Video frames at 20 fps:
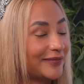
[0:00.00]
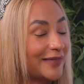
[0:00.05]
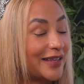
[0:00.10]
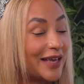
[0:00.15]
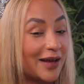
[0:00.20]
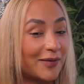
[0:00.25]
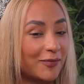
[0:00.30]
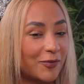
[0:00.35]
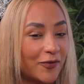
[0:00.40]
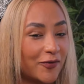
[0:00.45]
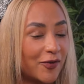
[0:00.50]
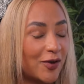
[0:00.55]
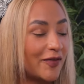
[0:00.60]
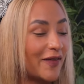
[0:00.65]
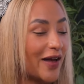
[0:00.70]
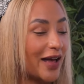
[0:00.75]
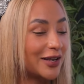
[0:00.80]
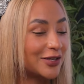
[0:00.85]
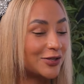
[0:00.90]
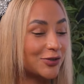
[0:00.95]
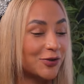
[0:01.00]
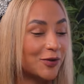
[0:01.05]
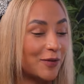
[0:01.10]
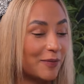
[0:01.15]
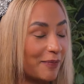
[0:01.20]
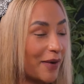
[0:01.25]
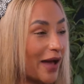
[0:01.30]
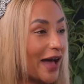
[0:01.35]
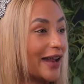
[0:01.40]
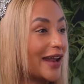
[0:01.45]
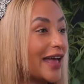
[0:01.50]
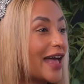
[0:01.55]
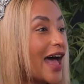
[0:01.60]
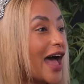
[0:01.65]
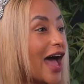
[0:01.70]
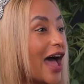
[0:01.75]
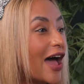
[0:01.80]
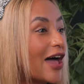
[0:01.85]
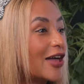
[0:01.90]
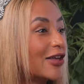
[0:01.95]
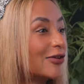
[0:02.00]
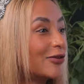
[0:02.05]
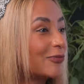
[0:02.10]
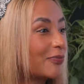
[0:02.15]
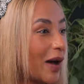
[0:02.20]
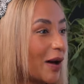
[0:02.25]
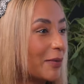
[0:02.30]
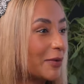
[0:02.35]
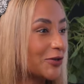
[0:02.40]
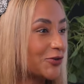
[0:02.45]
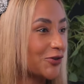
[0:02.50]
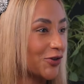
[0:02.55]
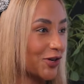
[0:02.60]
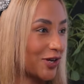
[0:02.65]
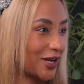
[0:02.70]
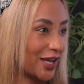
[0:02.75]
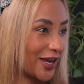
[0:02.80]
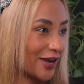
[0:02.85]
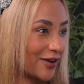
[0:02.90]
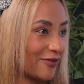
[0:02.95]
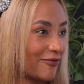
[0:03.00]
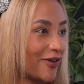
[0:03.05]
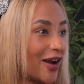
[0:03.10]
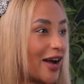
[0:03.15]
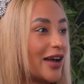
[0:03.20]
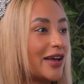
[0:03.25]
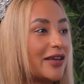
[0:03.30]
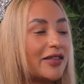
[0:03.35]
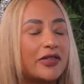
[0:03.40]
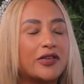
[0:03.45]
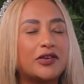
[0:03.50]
yeah. yeah. We're full of attitude, but mama journey, right?